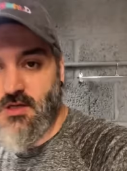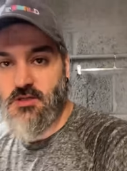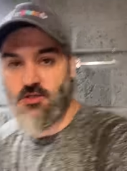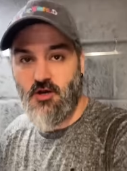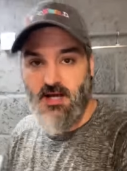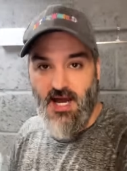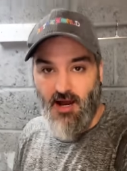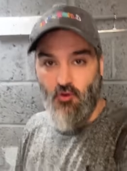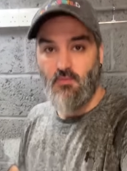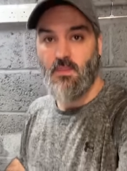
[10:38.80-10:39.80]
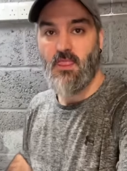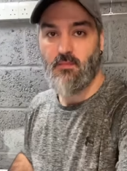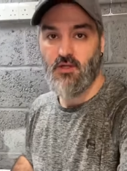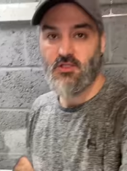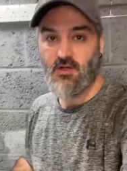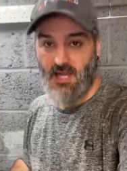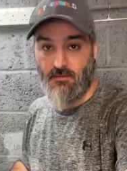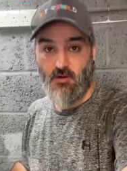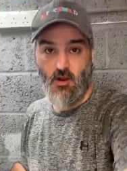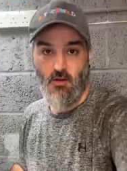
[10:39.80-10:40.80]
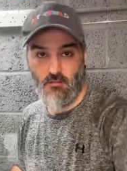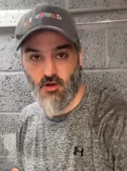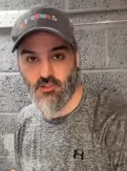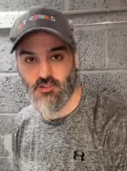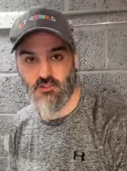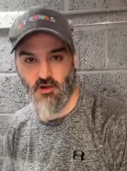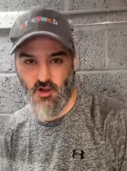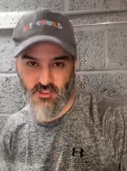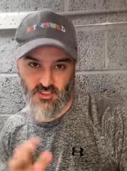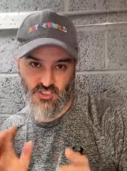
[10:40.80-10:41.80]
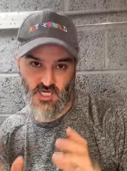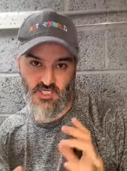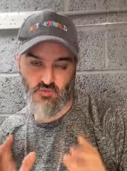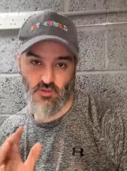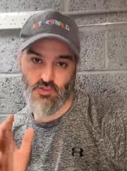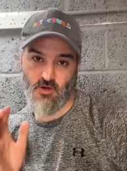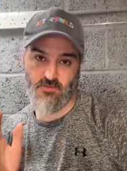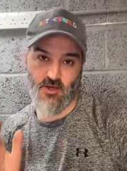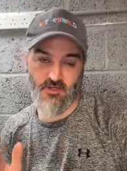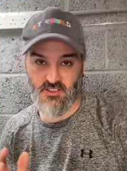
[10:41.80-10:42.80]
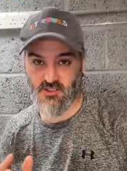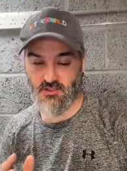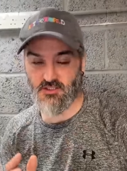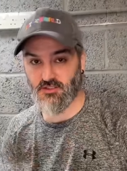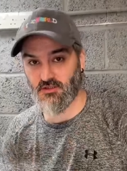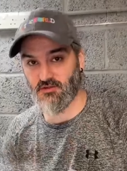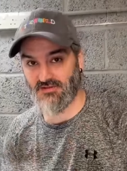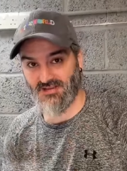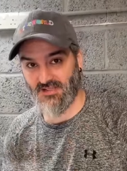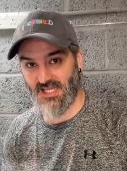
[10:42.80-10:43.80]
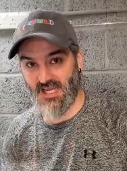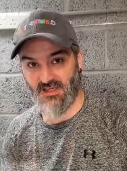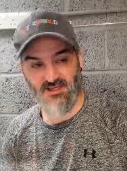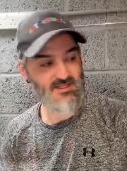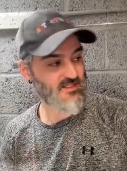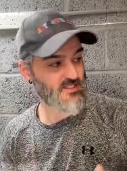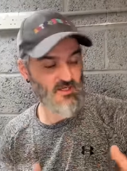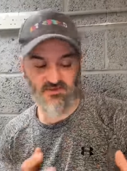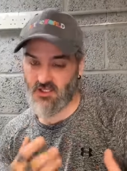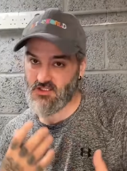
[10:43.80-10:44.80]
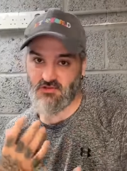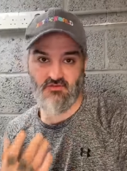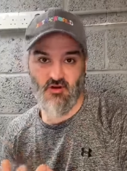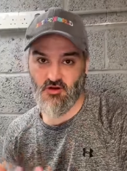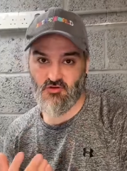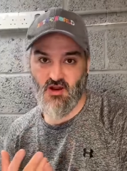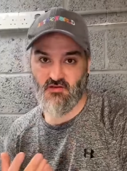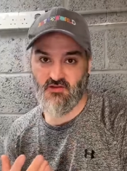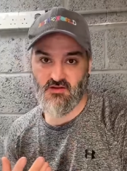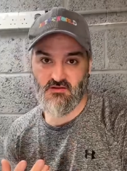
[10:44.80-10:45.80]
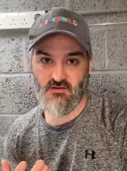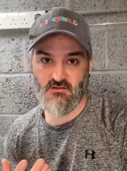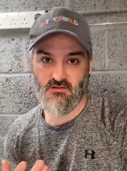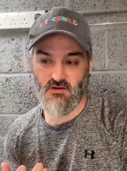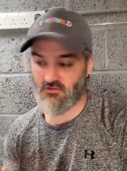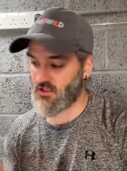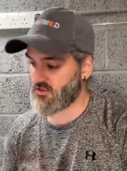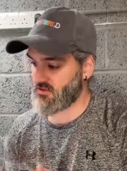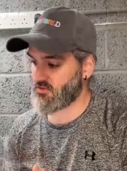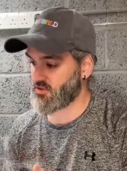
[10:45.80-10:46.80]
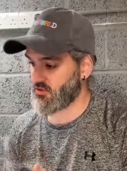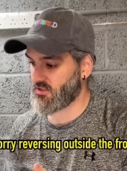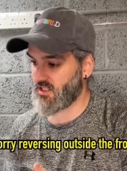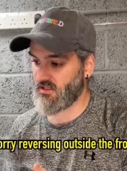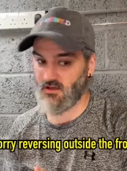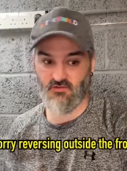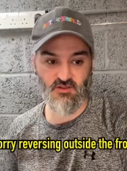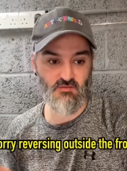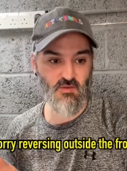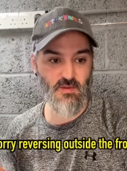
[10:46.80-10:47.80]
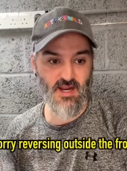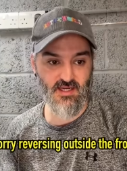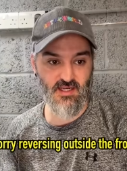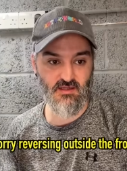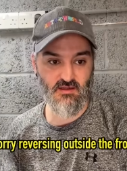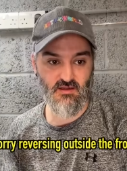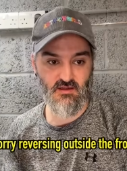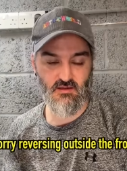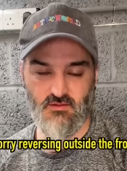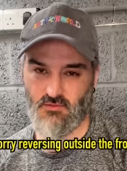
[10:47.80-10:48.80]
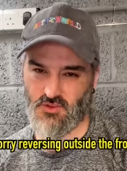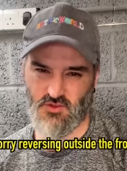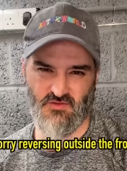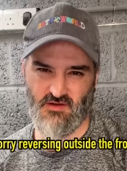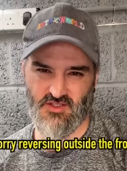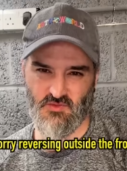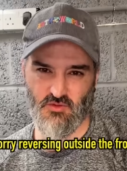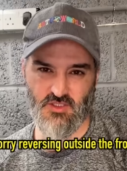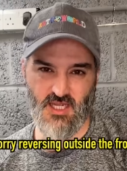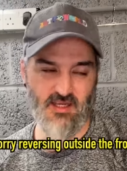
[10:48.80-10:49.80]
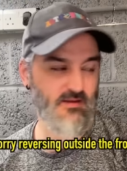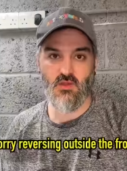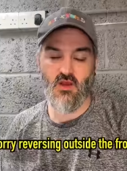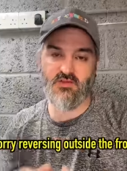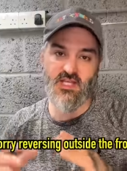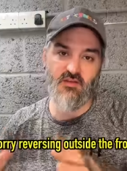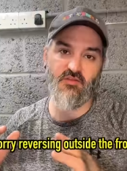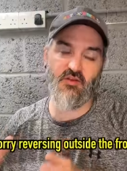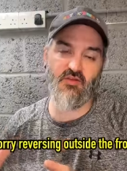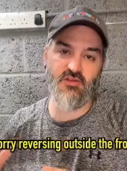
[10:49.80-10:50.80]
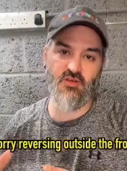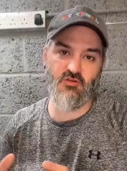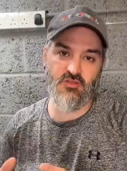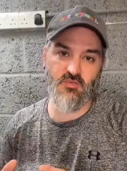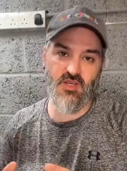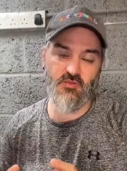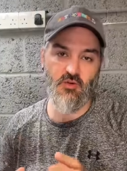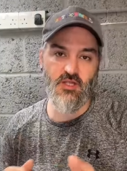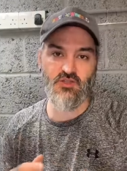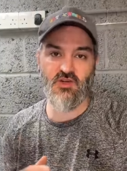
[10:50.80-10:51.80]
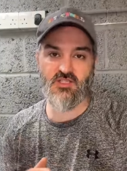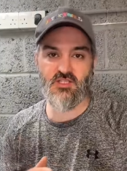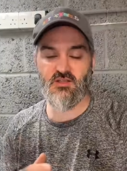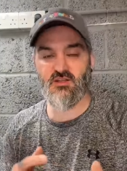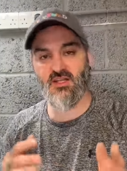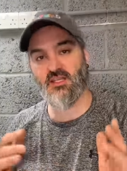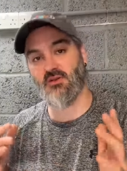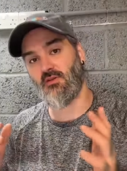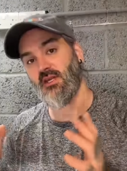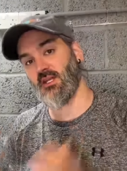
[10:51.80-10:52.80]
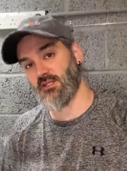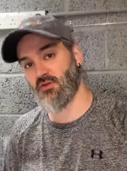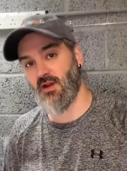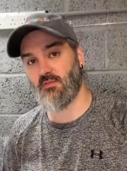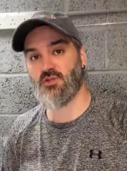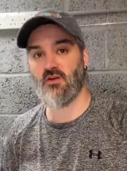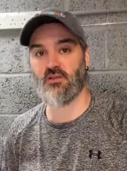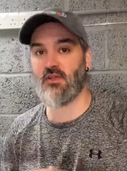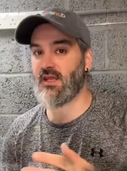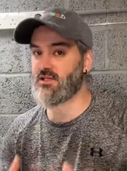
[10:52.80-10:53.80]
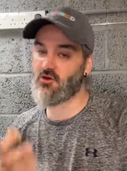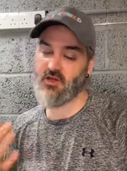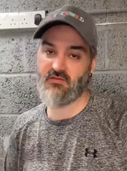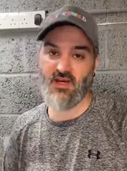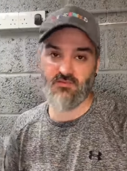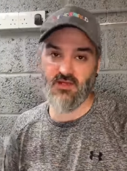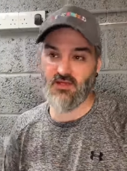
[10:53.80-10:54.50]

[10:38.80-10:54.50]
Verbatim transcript: So now, because I am my own boss, I can change what job that I decide to do throughout the day. So I've done some photographing, I've done some sorting, I've done my packing, which was very small today. I've sent a few things across to people interested in things on Instagram, so I've done that side of admin.